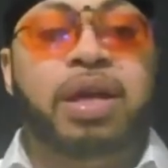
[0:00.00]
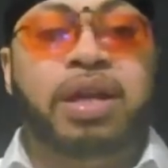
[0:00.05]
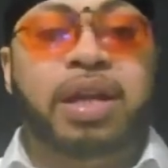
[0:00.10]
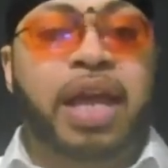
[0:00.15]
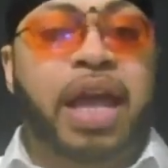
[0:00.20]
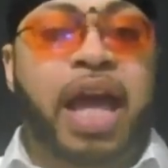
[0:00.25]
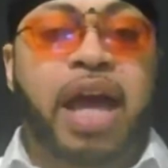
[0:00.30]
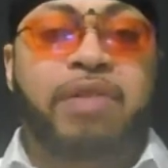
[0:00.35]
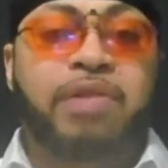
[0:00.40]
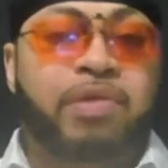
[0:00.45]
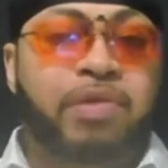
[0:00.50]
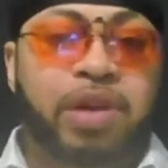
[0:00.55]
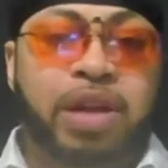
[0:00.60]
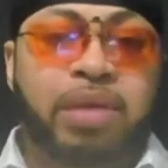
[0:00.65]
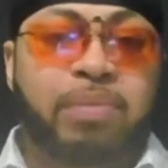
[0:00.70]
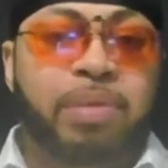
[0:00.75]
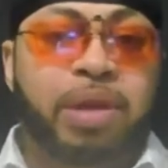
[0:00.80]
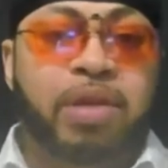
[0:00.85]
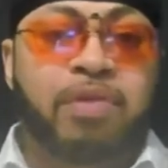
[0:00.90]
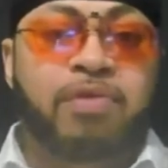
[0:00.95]
They haven't really
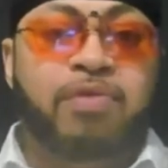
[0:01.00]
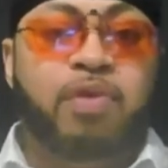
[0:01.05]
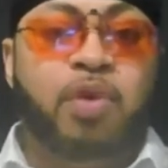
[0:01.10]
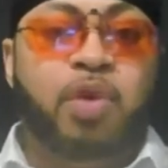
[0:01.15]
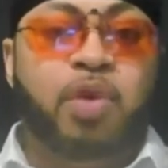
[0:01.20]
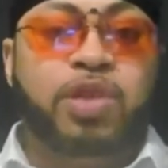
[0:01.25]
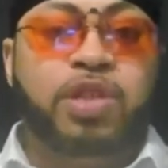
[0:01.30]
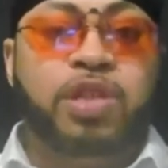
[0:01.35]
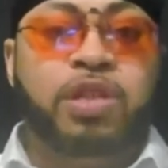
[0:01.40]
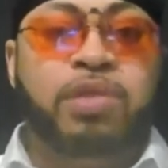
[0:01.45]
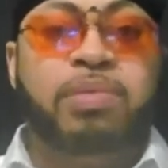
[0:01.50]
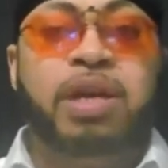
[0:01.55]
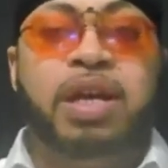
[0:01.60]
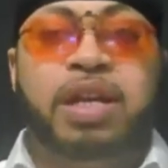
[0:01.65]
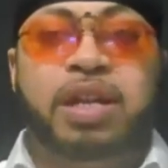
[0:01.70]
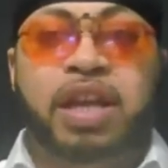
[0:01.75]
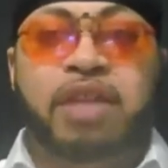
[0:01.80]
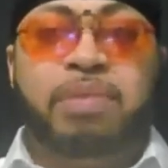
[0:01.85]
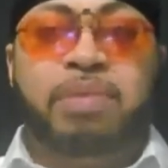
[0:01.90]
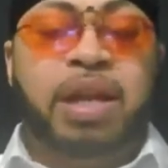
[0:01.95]
been enforcing them.
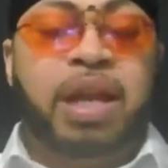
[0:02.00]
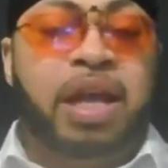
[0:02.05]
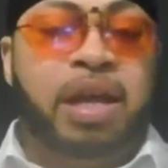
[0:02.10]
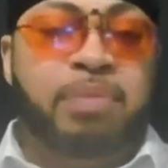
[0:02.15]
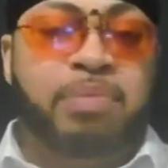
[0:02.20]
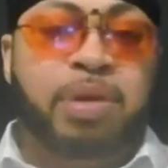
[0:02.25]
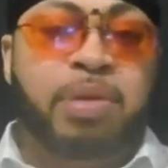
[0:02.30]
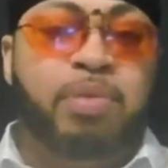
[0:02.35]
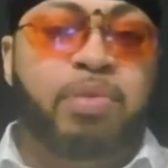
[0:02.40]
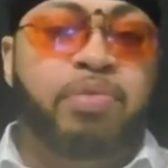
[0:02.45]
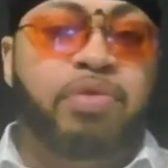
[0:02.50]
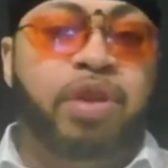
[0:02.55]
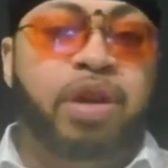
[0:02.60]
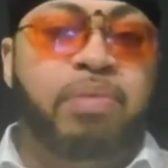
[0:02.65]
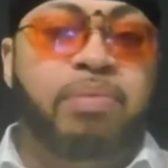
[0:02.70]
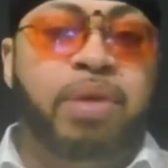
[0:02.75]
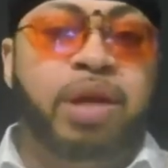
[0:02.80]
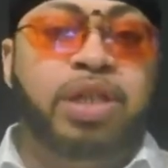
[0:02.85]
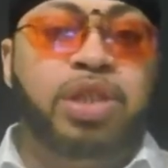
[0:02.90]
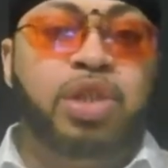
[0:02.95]
They've been letting people pretty
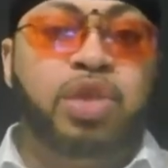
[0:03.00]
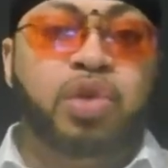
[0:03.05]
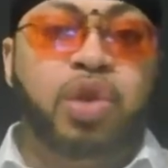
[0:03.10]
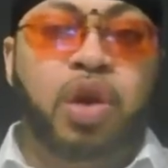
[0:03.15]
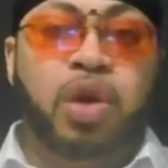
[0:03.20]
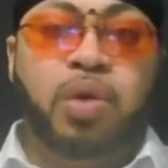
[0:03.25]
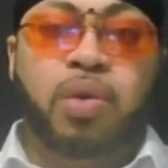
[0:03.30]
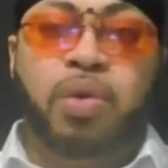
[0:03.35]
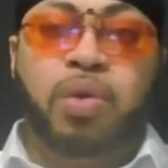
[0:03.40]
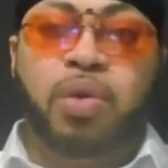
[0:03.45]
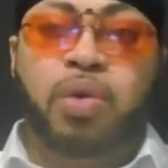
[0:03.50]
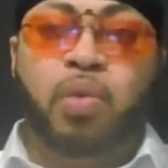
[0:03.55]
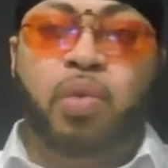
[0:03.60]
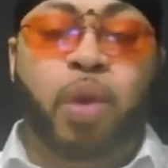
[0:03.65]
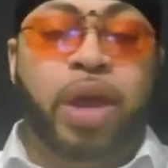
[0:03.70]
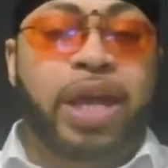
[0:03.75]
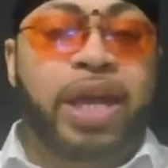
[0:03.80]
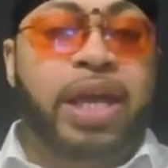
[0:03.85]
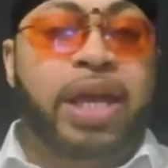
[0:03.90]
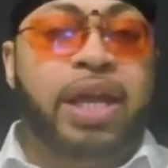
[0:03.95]
much, you know,
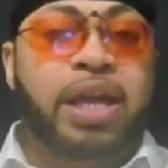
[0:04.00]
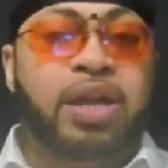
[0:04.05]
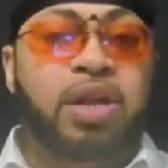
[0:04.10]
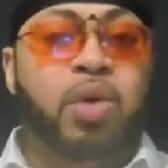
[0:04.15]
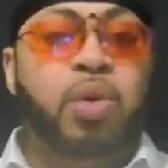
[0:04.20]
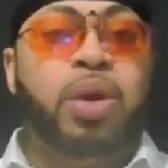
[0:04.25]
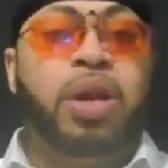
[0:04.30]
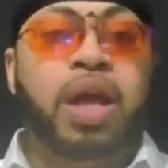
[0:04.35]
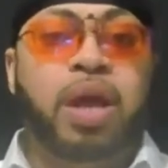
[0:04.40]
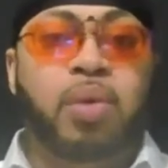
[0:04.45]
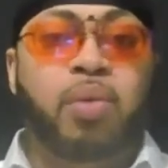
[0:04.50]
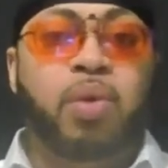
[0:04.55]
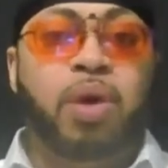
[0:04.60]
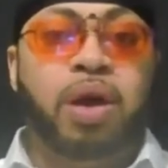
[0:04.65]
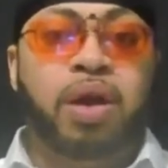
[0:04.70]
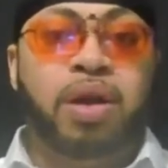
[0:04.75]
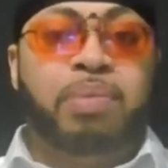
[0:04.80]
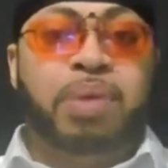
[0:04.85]
wing it and do what they want.